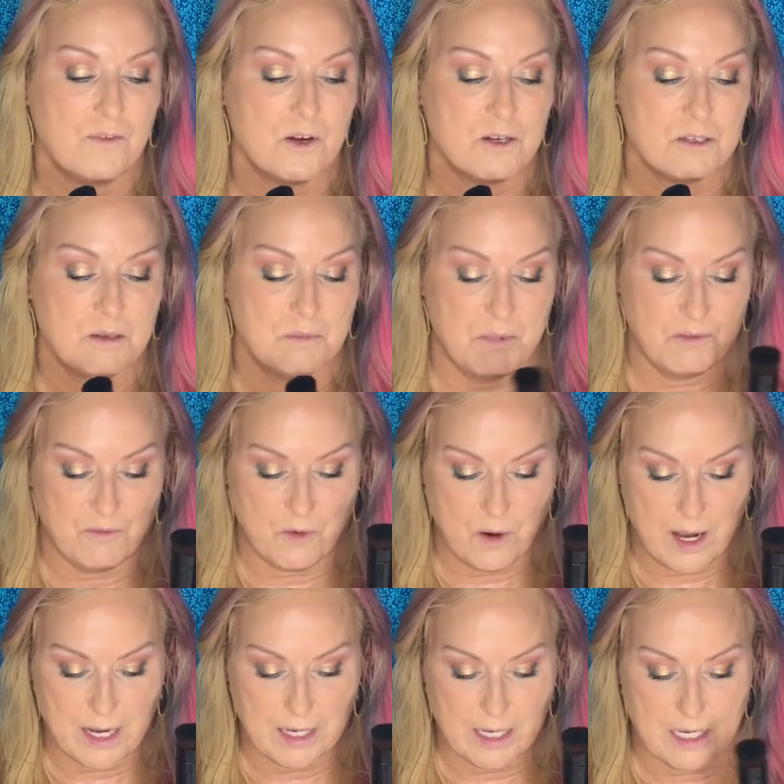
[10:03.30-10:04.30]
first
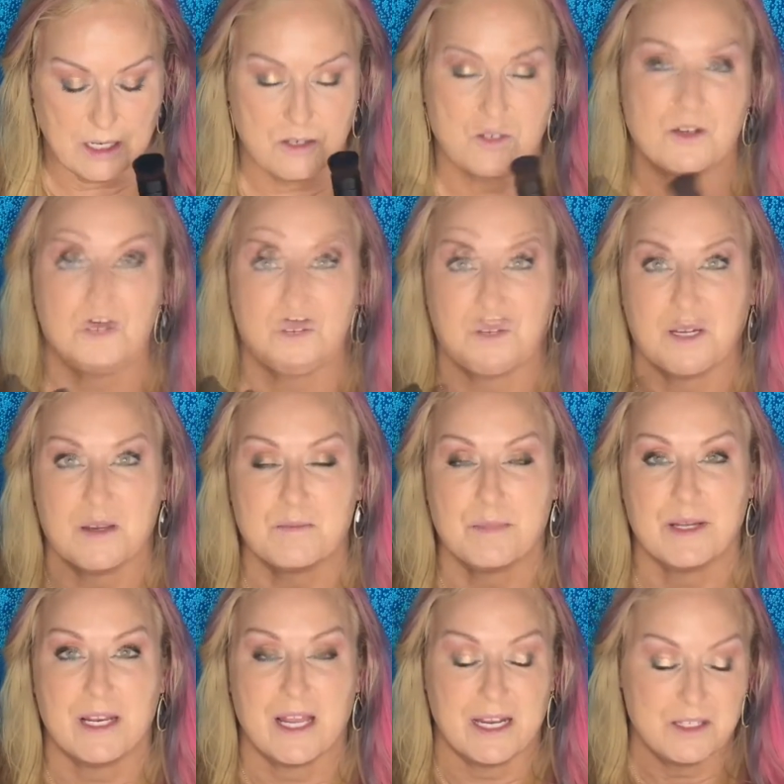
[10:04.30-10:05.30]
before I get it dirty,
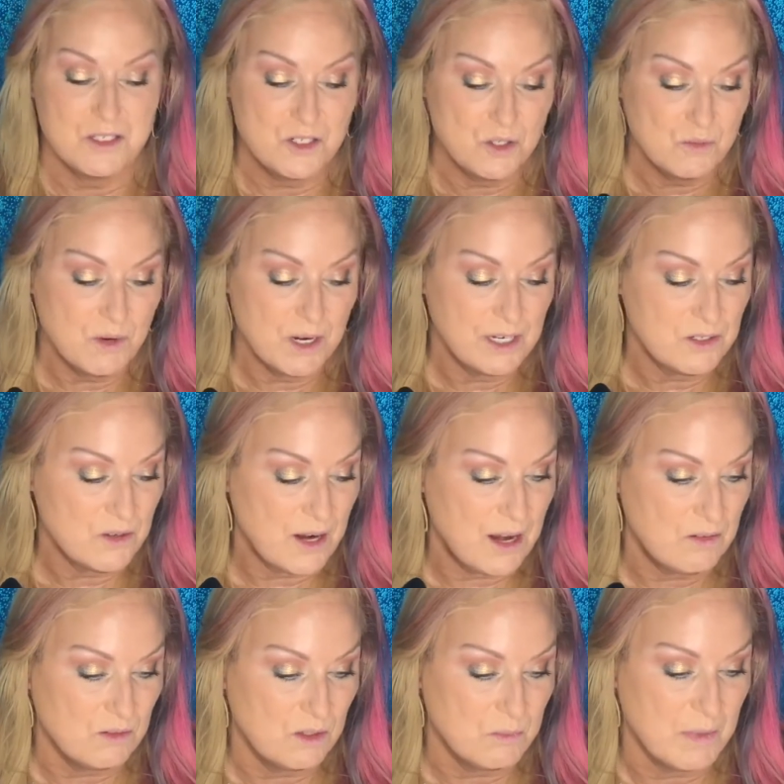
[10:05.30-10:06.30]
but I do want to try
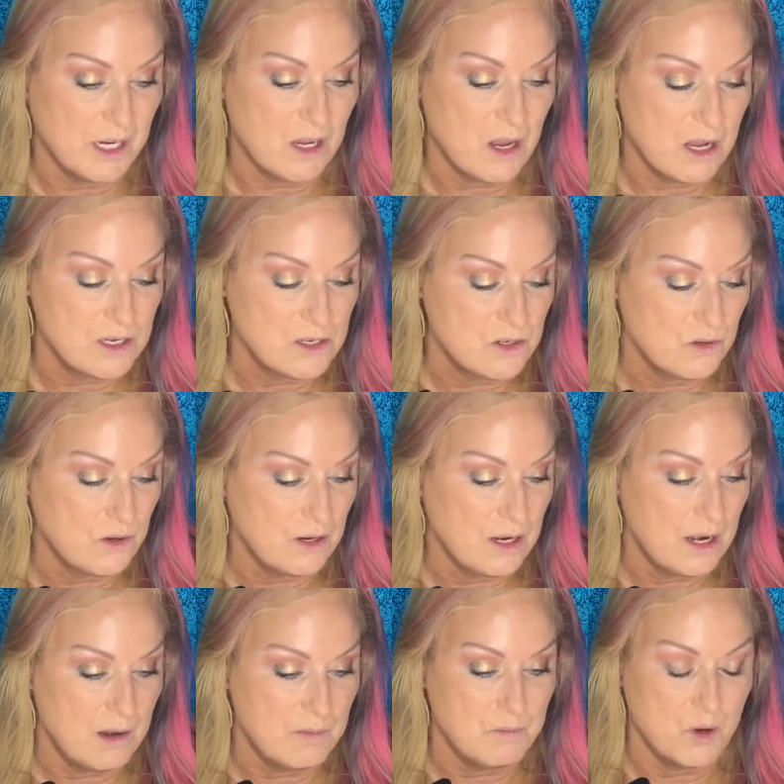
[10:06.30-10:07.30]
it with my
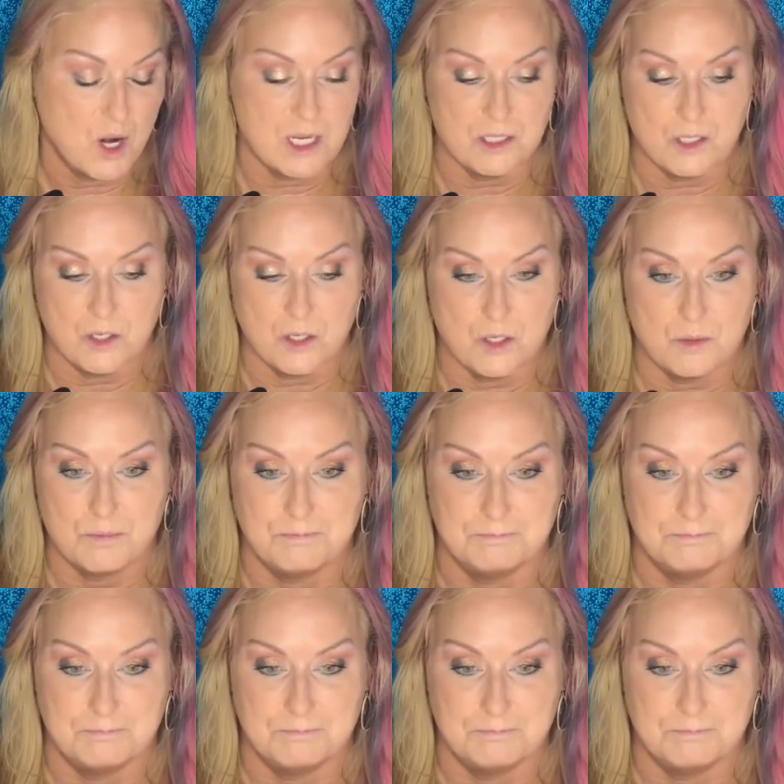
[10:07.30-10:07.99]
contour and bronzer.